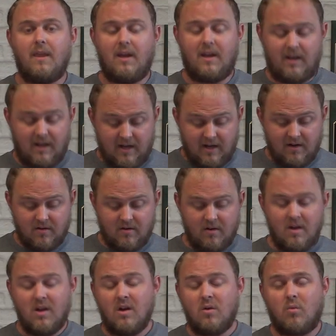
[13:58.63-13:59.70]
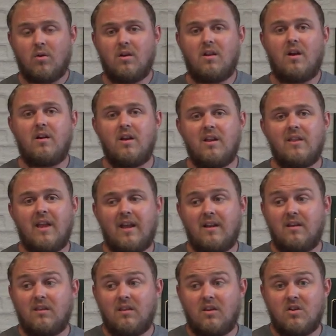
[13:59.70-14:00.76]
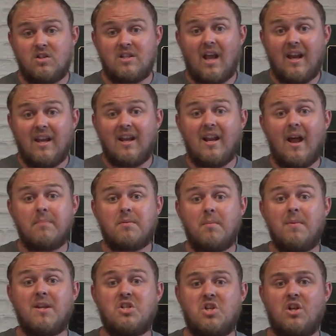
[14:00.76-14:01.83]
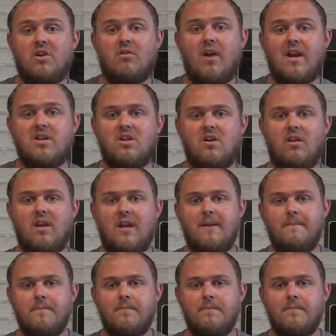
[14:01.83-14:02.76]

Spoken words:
And here, we're learning that they're setting it up to be generationally.